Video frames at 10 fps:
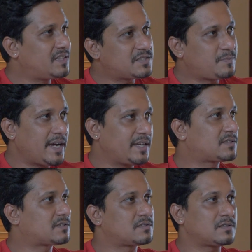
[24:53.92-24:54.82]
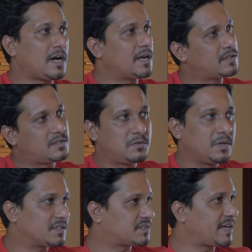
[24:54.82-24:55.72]
These bikes are
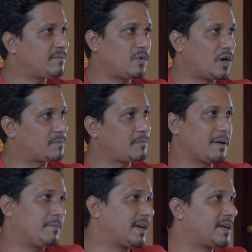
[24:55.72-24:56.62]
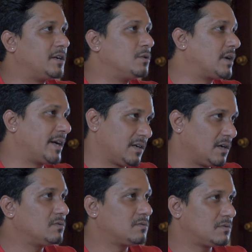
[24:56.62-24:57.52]
doing the same what my bike can do right now.